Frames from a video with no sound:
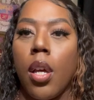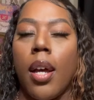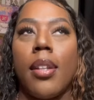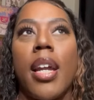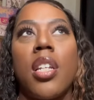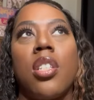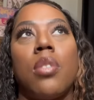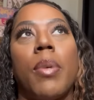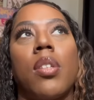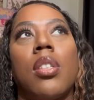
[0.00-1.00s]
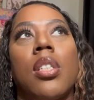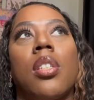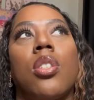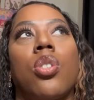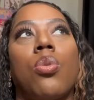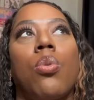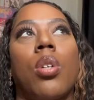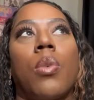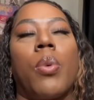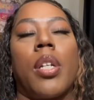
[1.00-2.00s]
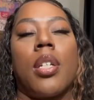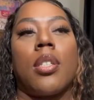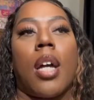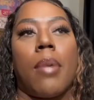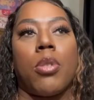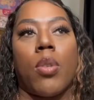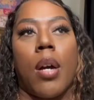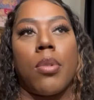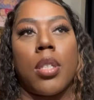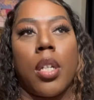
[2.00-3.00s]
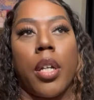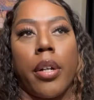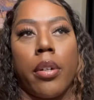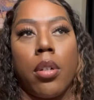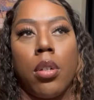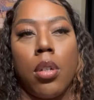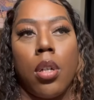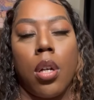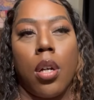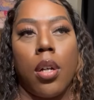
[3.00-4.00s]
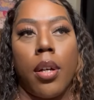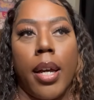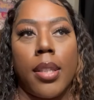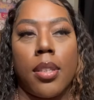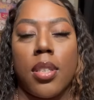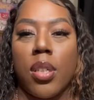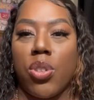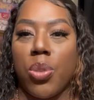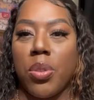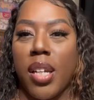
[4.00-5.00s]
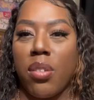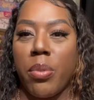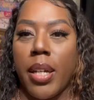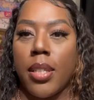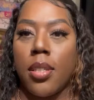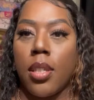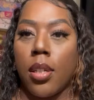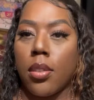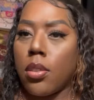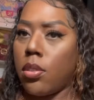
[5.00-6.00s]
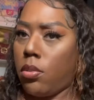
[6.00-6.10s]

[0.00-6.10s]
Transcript: A lady smelt this in the store one of the times when I was in there at the sale. She was like, ooh, that stinks.